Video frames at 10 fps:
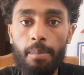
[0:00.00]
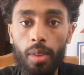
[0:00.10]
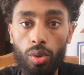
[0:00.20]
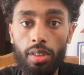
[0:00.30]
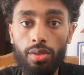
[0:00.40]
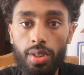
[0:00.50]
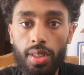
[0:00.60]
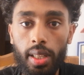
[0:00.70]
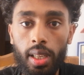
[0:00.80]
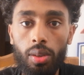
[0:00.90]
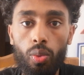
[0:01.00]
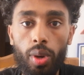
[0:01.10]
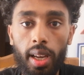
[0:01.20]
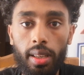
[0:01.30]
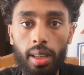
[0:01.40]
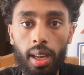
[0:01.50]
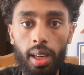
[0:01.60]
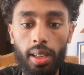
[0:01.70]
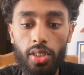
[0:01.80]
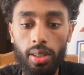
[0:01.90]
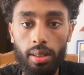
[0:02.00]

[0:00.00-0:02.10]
on Interestly, we had a